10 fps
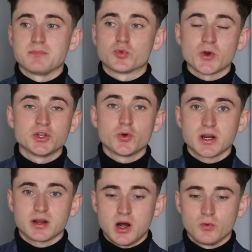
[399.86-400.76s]
a brand new ad
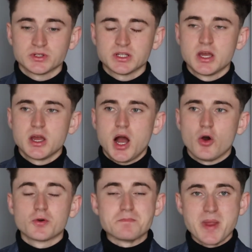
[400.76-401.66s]
account,
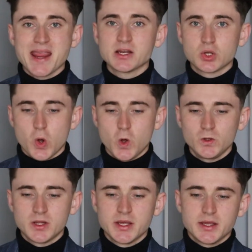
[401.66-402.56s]
our main goal